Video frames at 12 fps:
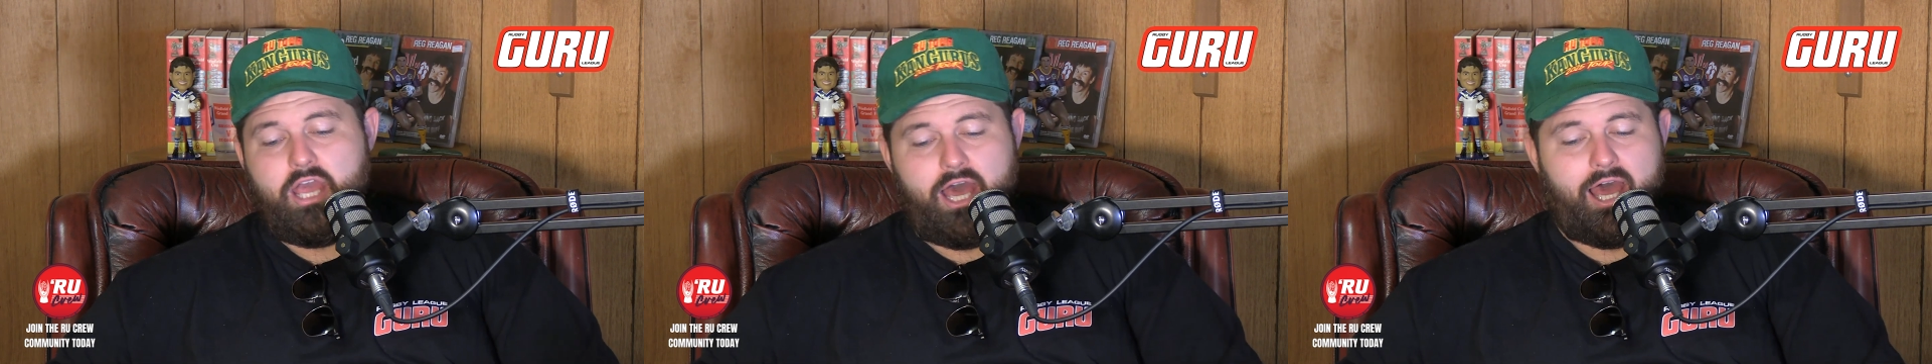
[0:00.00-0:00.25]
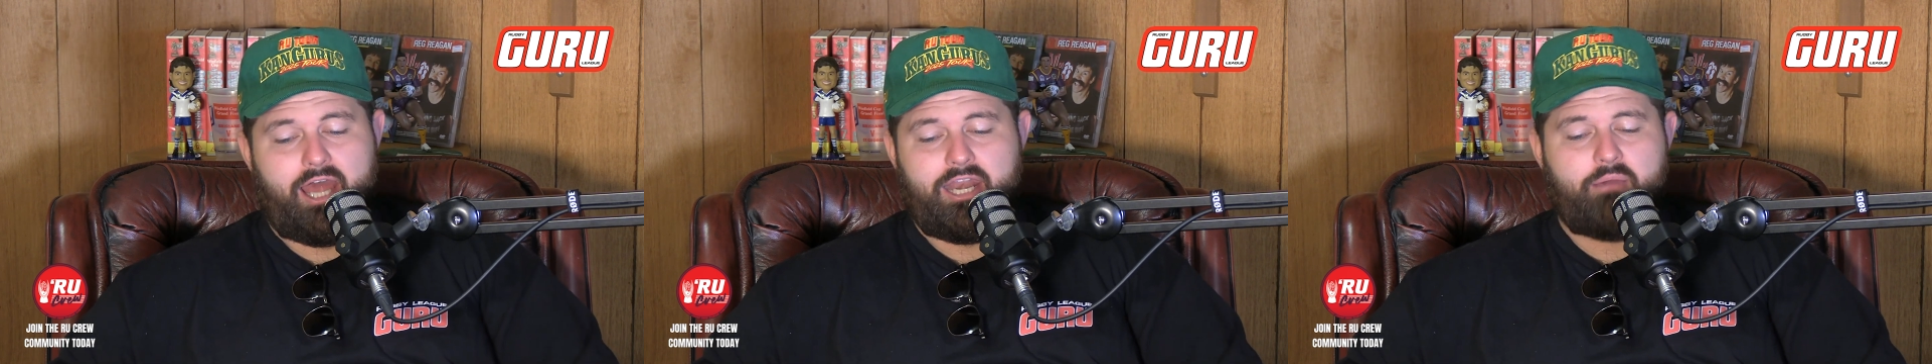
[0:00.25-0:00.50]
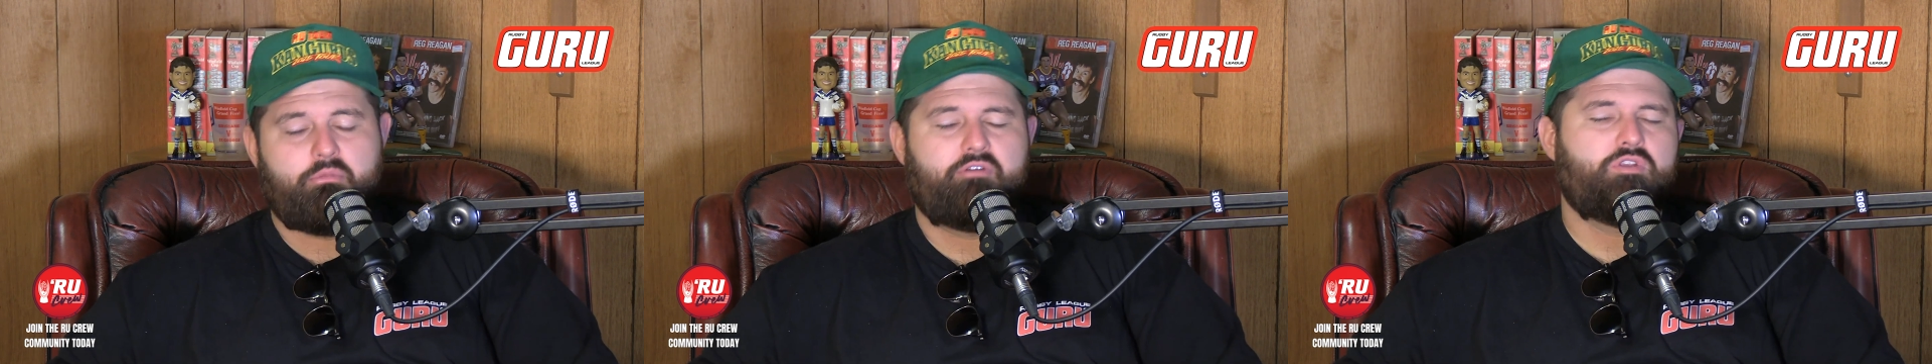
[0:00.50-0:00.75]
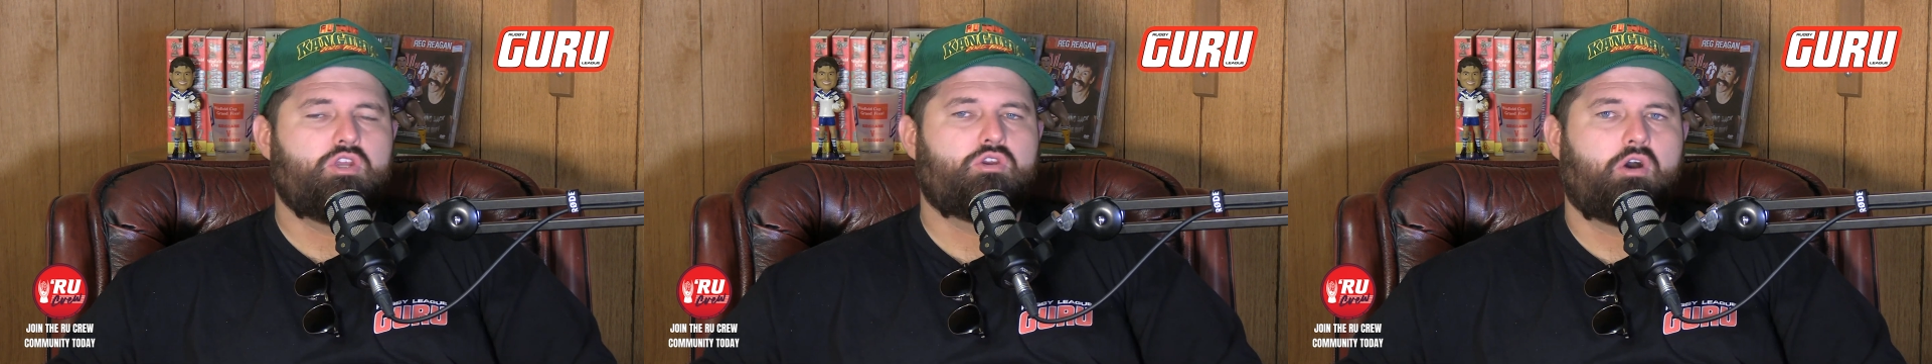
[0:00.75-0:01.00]
A number
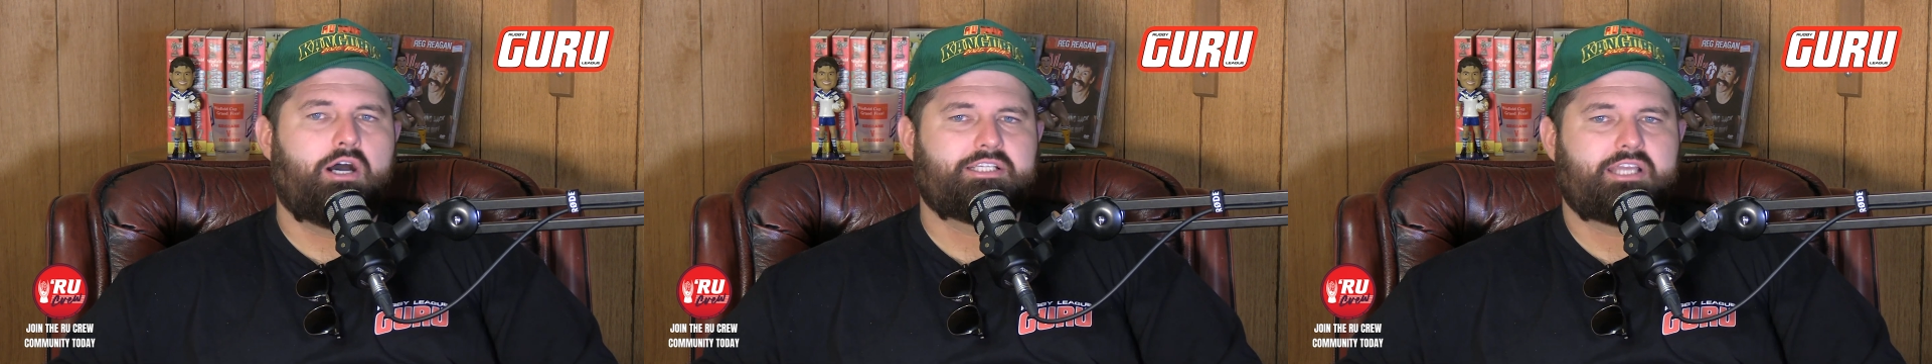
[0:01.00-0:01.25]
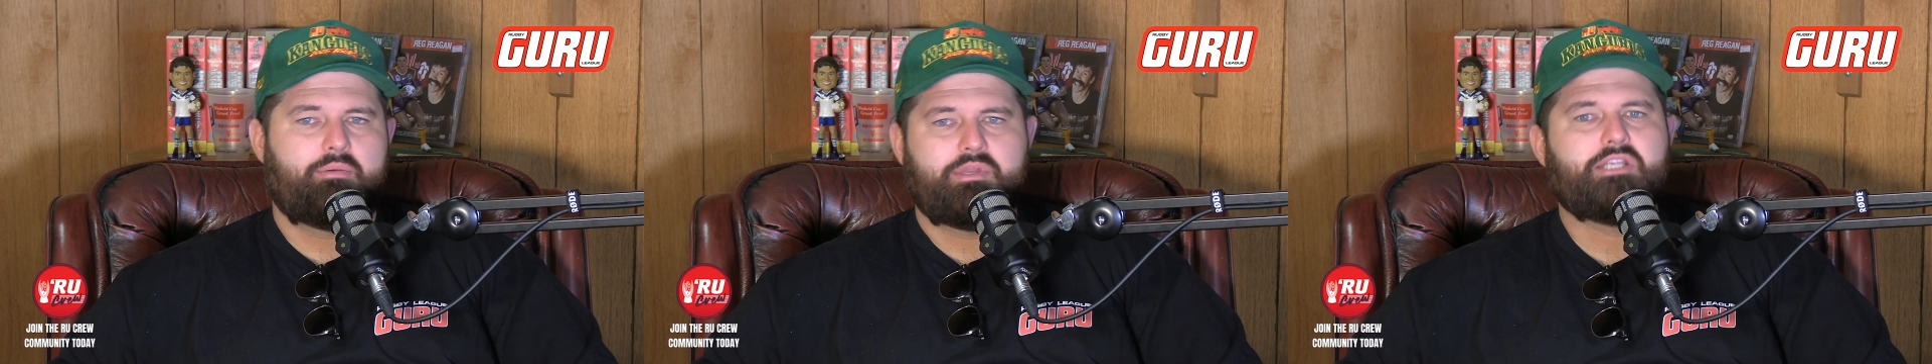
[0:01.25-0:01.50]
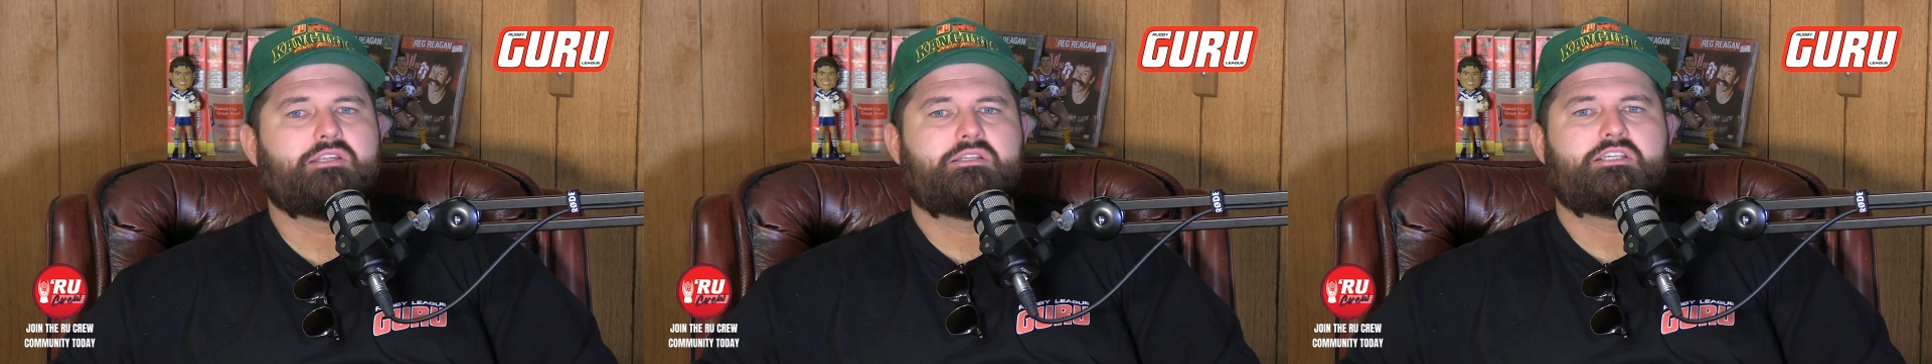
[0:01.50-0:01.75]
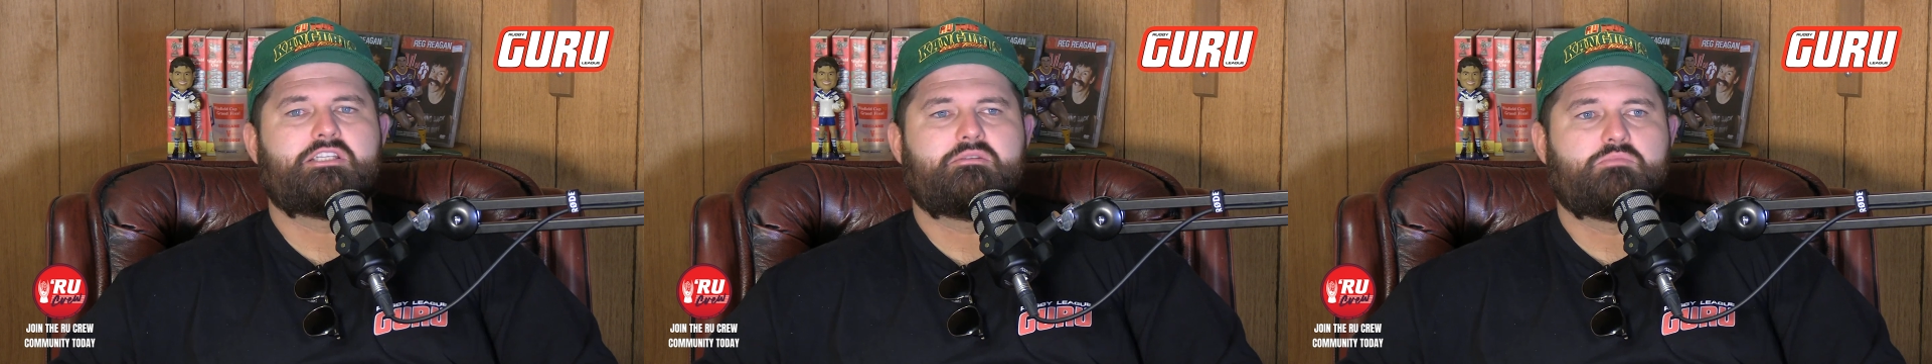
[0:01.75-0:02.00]
of new guys coming into the
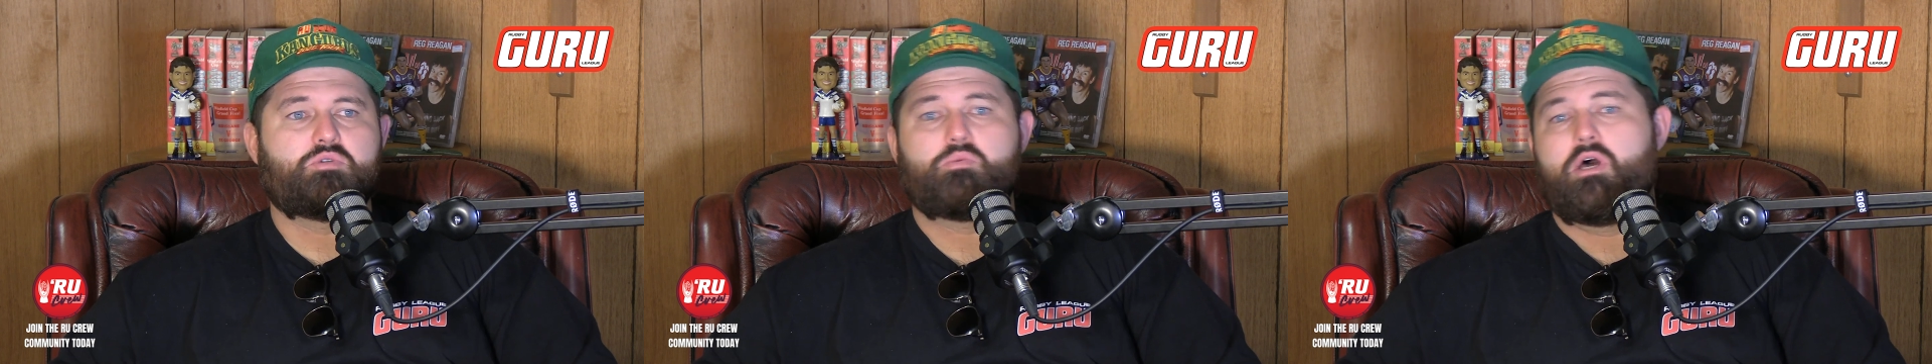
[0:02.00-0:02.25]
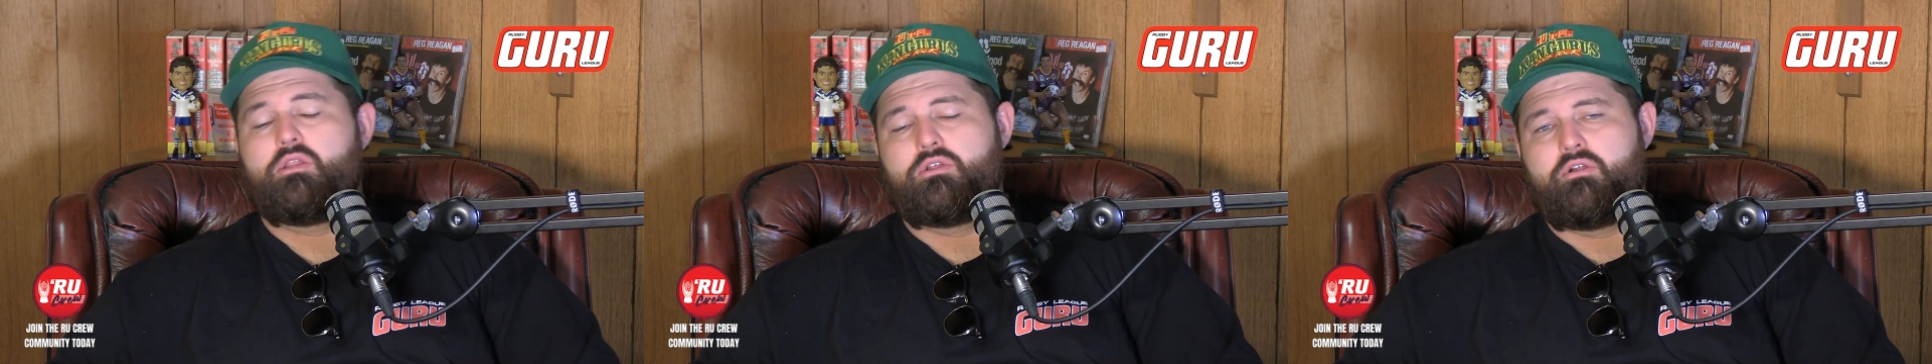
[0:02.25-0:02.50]
system as well,